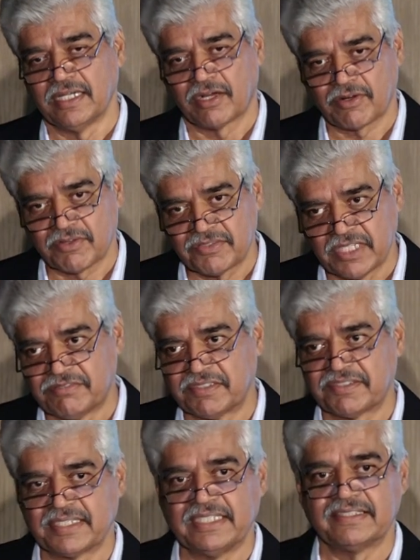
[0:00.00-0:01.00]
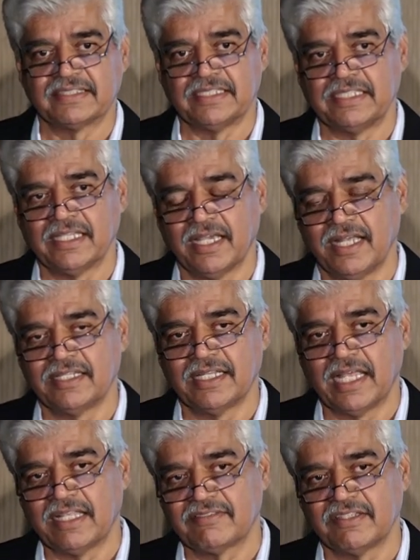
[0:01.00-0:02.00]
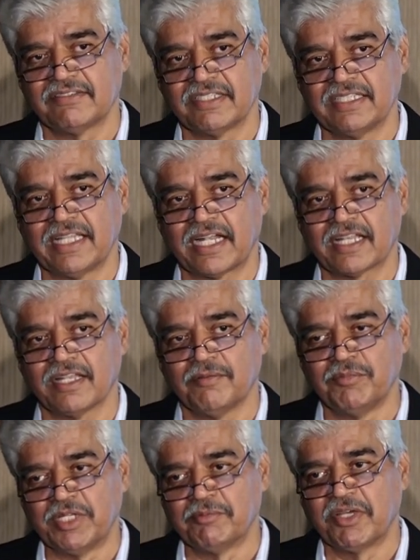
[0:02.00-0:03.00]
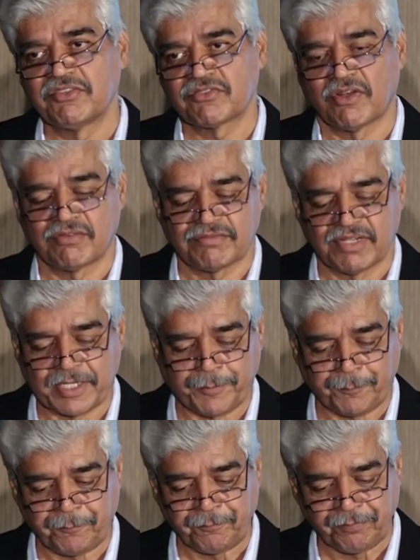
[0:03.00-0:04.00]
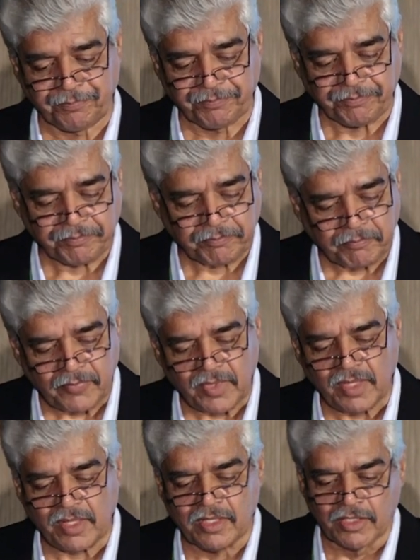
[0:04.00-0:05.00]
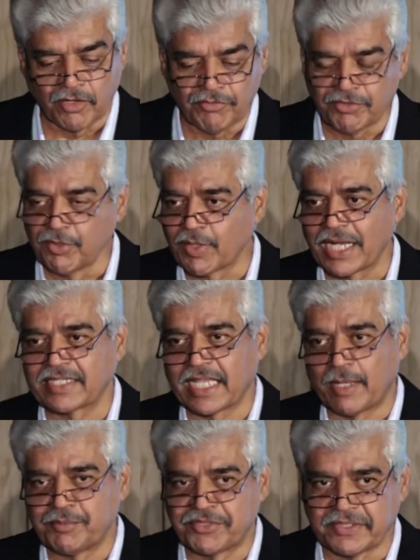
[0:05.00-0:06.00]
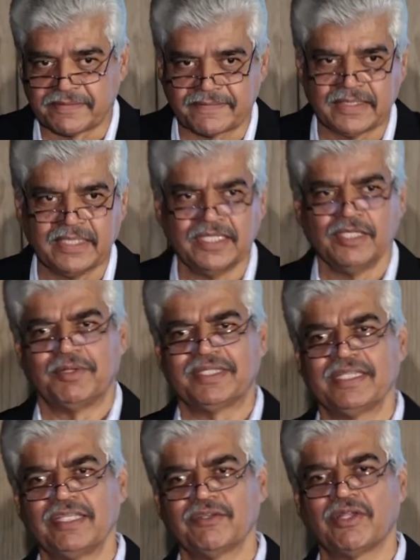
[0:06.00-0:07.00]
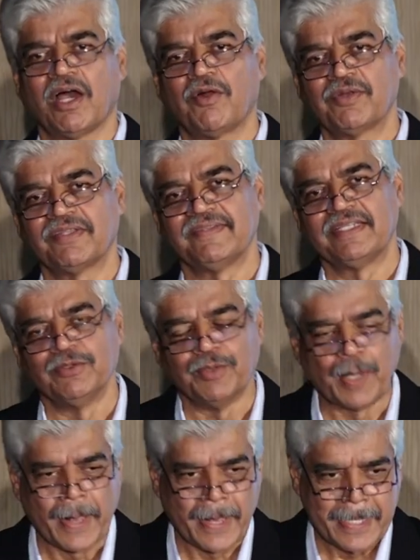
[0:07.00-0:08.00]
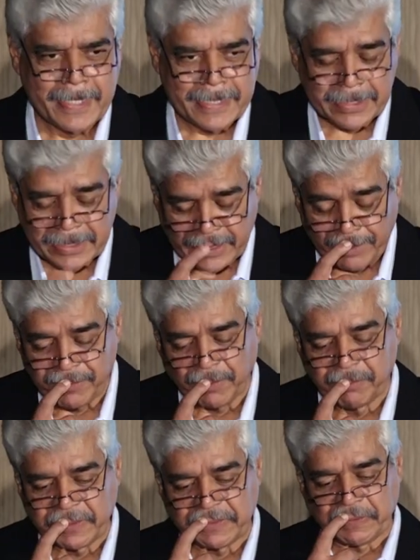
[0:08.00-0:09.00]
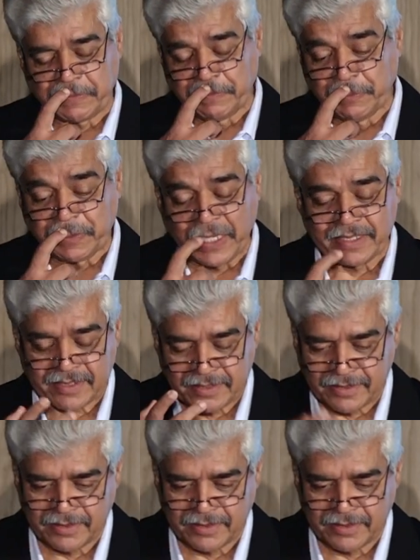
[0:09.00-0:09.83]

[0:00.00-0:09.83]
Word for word: across the elephant range in India, and essentially that uh, minimized conflict. Now, if you look at captures, I think, you know, how does it do? Keep numbers down. You look at